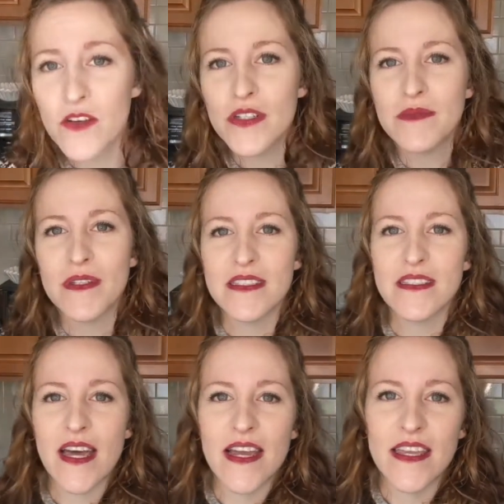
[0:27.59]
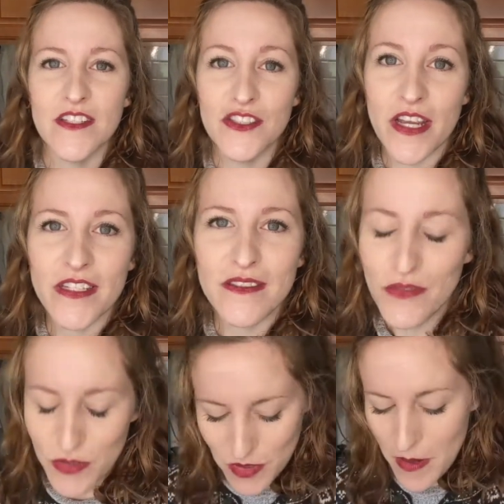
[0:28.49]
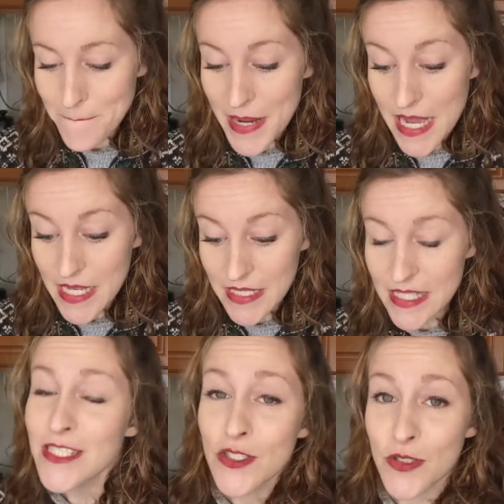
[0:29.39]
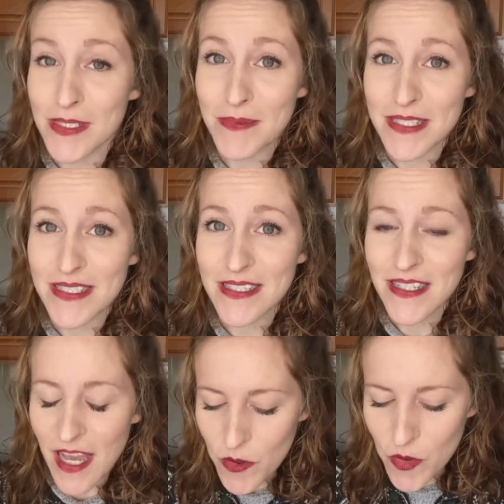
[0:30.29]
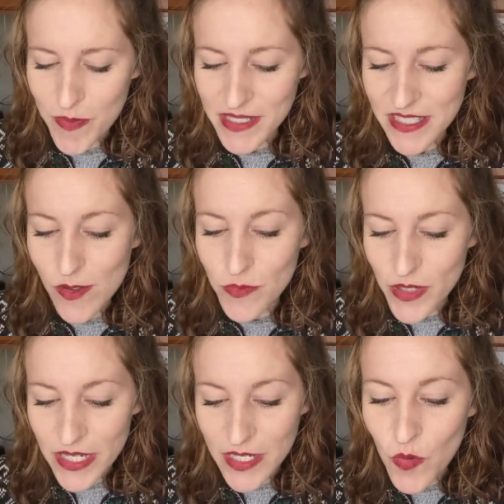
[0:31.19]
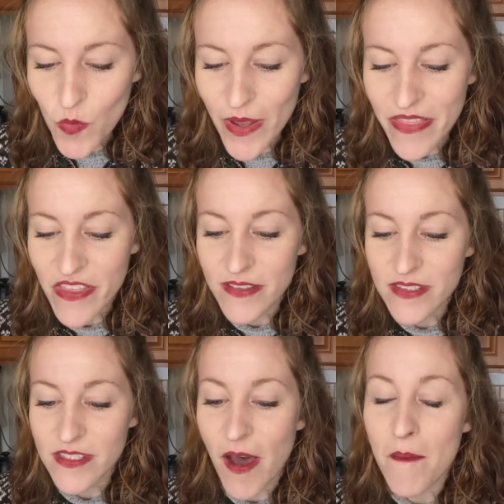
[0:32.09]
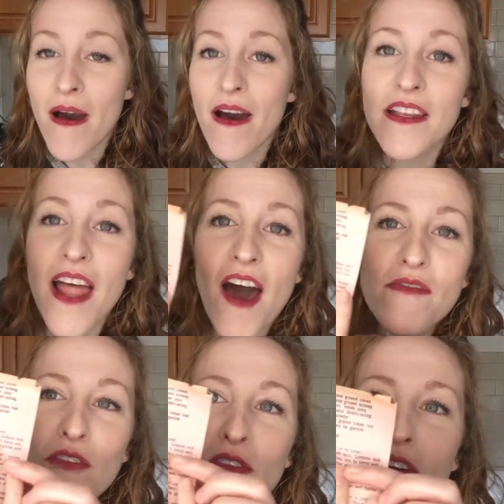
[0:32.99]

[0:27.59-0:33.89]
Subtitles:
Christmas, I eat Chinese food. But this Christmas, I will be celebrating with some novel